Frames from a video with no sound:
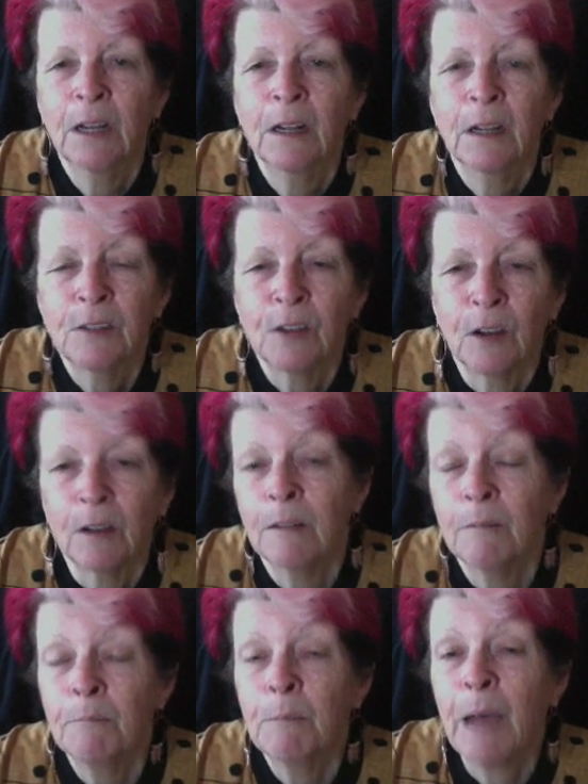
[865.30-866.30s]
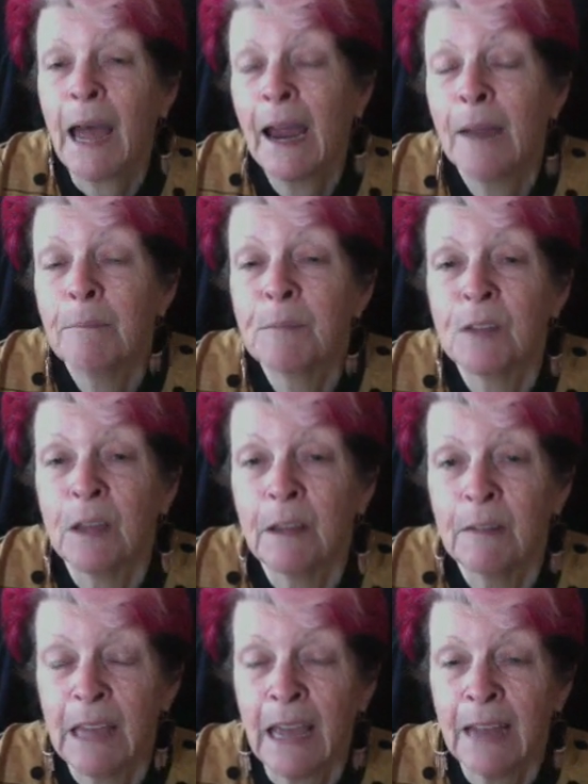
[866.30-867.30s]
So perhaps
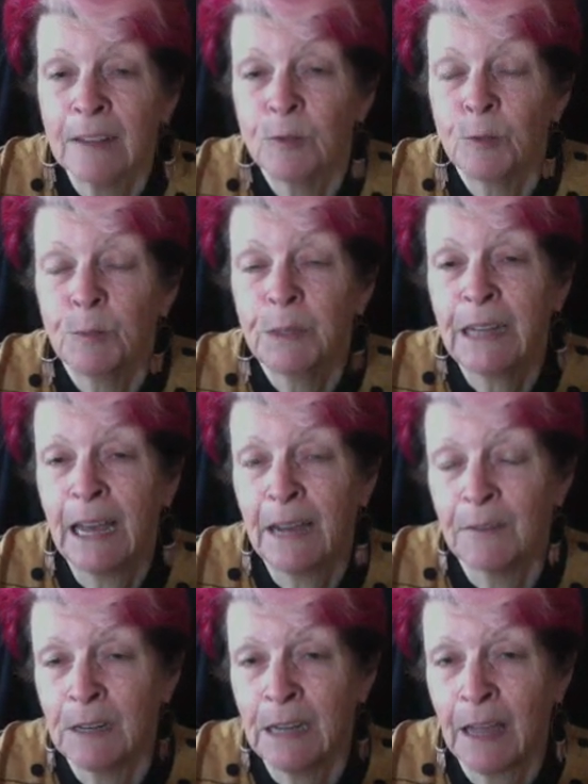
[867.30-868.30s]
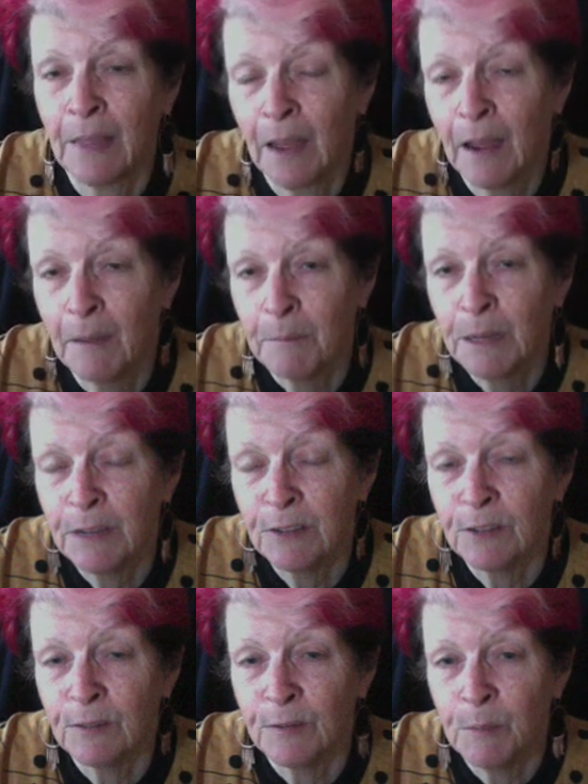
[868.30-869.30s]
the answer would be to have another piece
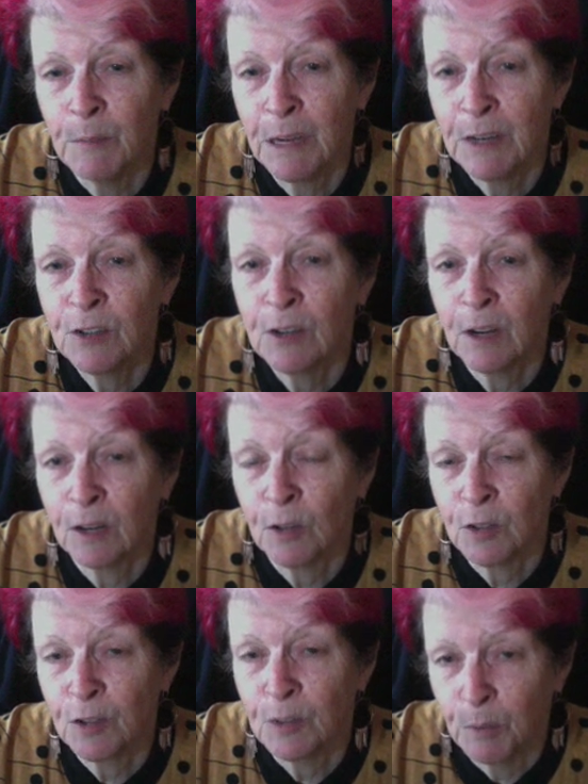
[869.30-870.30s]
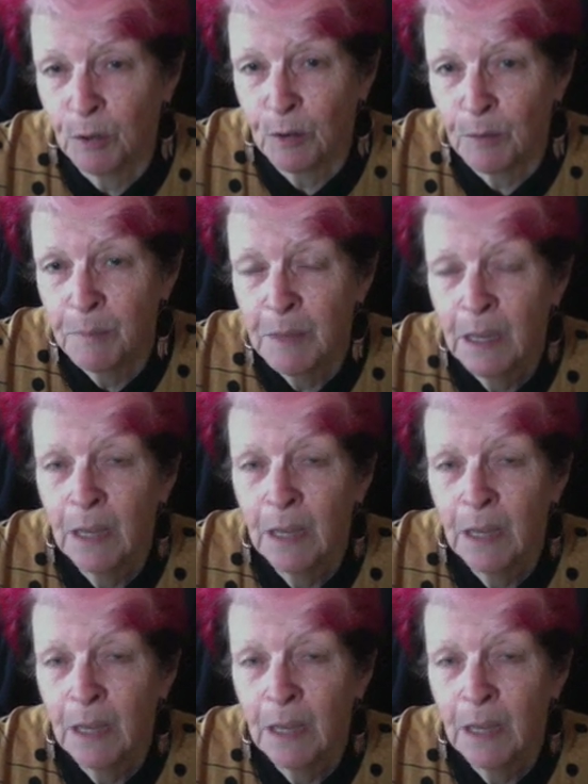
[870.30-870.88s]
of the mesh across the bottom